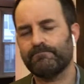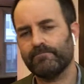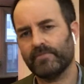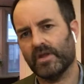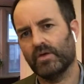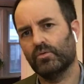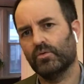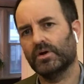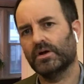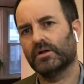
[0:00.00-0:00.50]

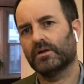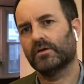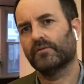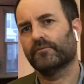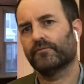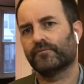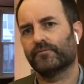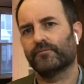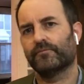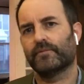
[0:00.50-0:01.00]
Well,
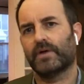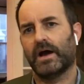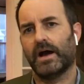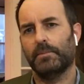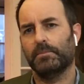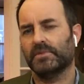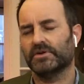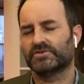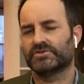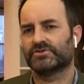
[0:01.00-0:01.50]
I'm
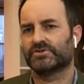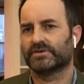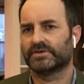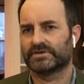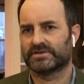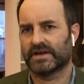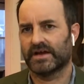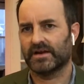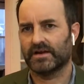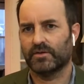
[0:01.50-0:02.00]
not sure
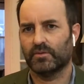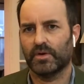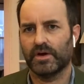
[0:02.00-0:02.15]
exactly why,